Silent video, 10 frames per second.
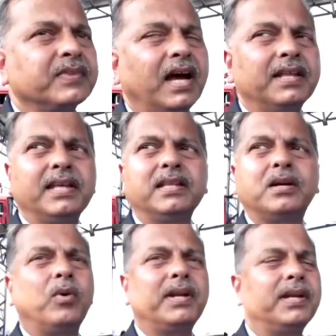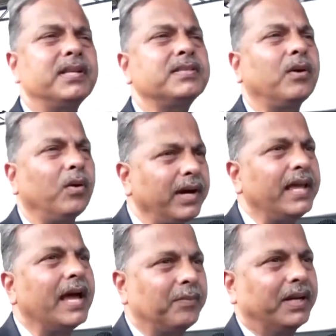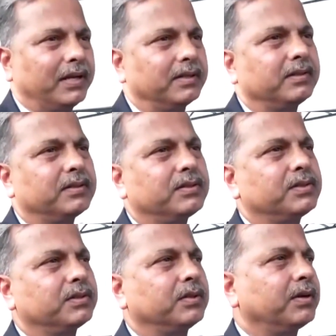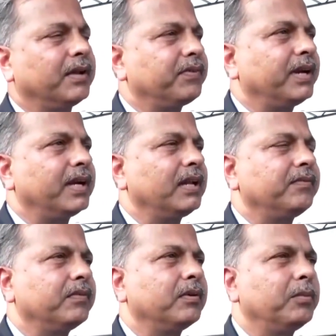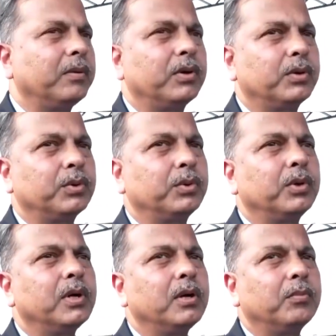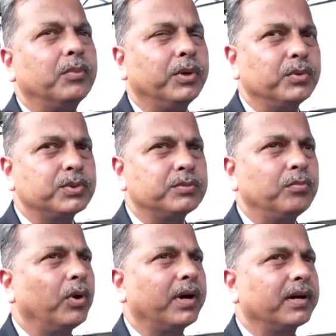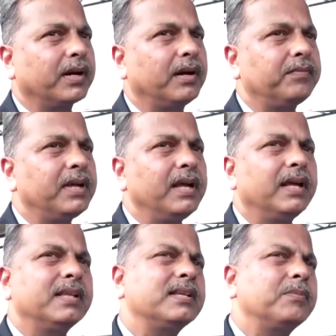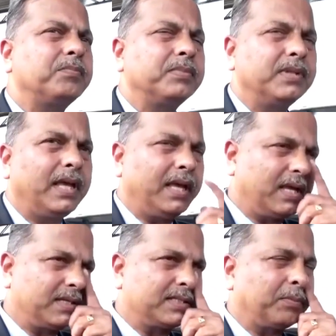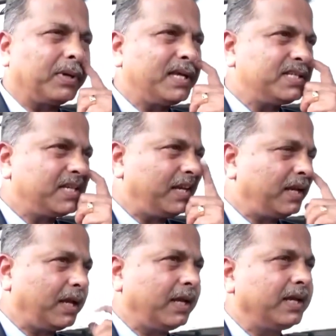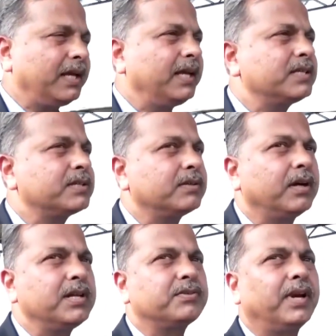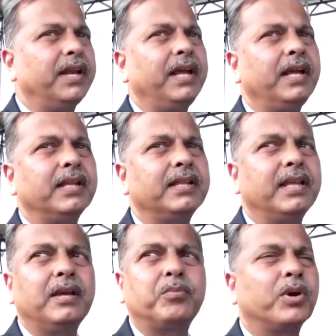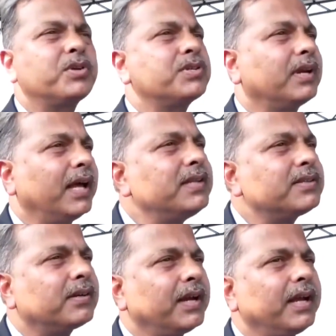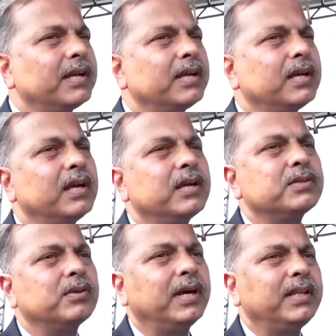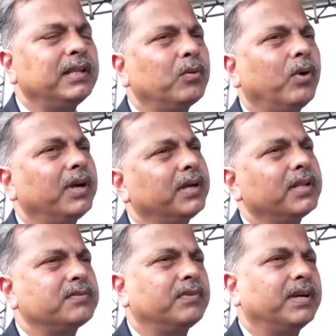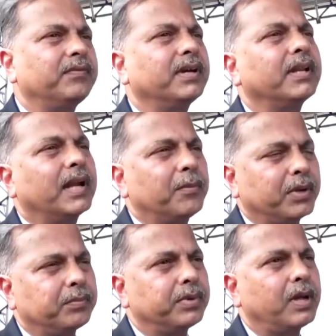I think the quantities are already happening. So definitely, we will be able to produce more aircraft. The, the uh, supply chain uh, is, uh, is running, the production lines are running. So I think the quantities will definitely ramp up.